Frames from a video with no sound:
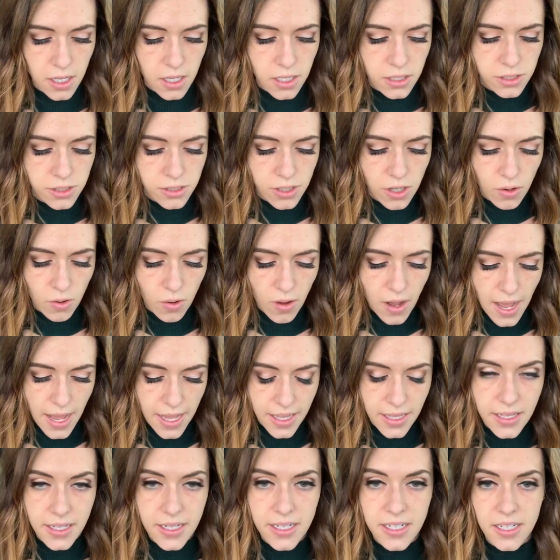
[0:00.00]
So
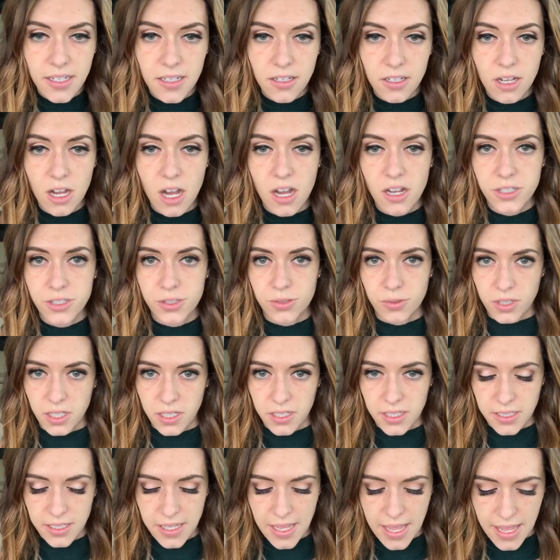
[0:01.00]
highlighting and
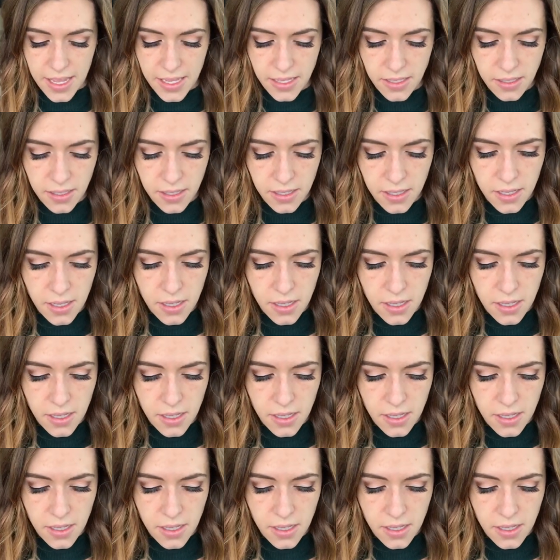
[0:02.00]
contouring, okay?